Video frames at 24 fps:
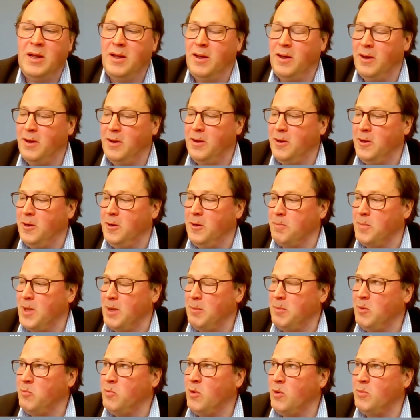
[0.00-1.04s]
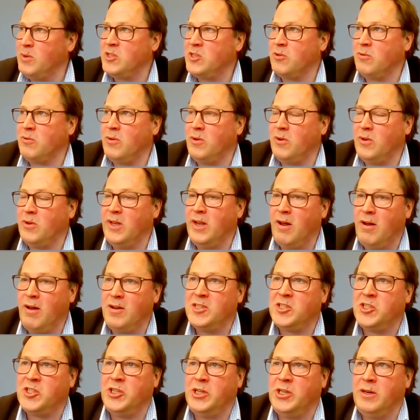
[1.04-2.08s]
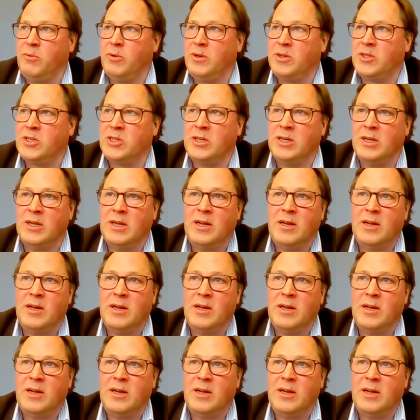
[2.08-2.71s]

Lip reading: I mean, what we saw last year was